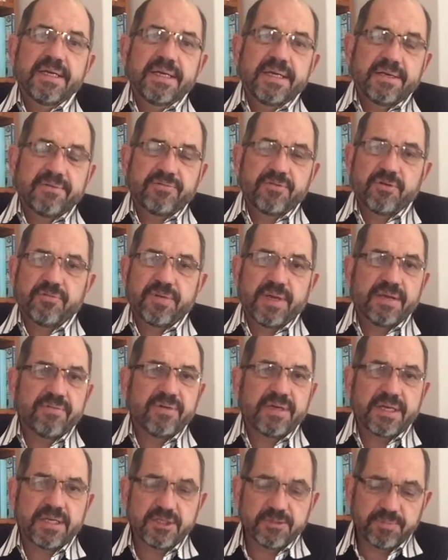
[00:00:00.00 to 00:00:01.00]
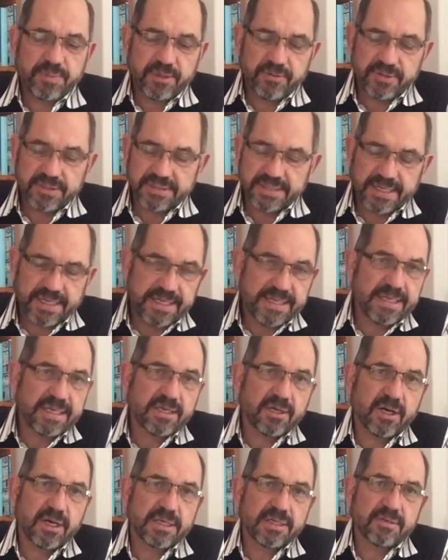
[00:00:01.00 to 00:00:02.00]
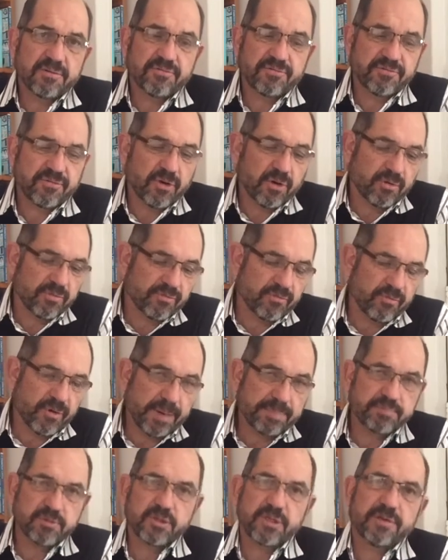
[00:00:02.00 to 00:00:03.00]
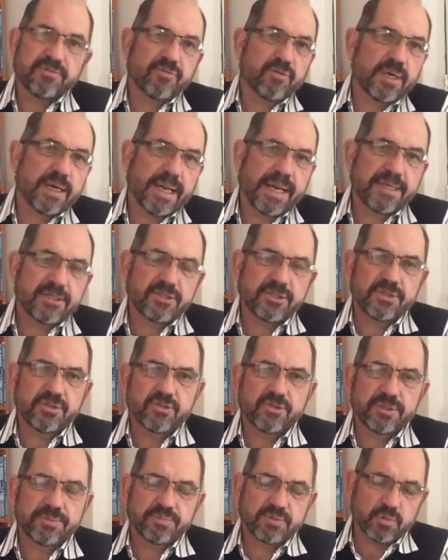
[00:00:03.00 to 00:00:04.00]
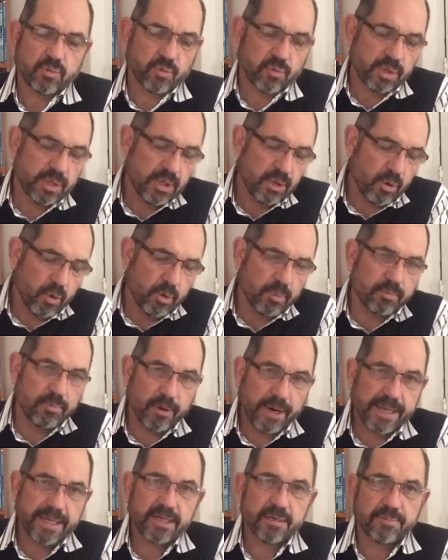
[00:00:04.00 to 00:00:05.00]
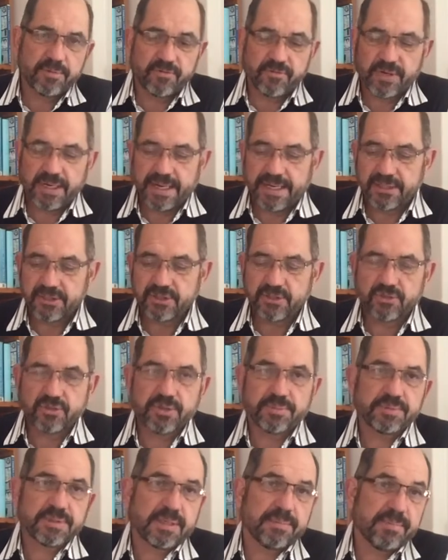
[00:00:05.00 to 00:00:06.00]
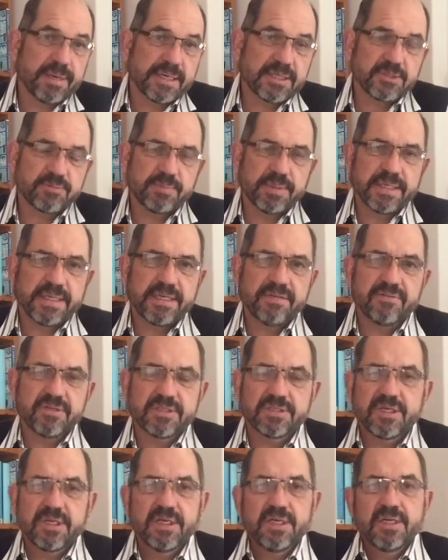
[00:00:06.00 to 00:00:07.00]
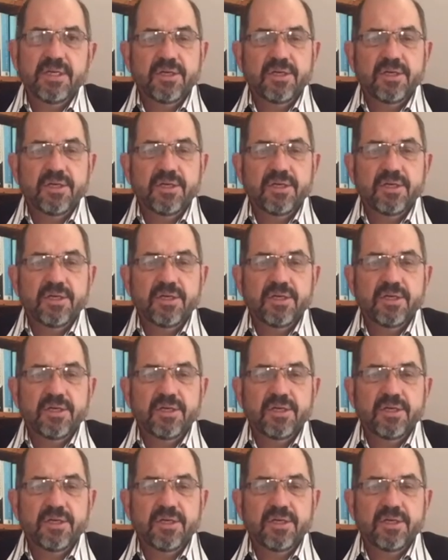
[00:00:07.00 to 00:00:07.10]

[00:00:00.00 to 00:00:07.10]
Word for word: if you've ever experienced any kind of, of rupture of relationships or or breakup of relationships amongst believers,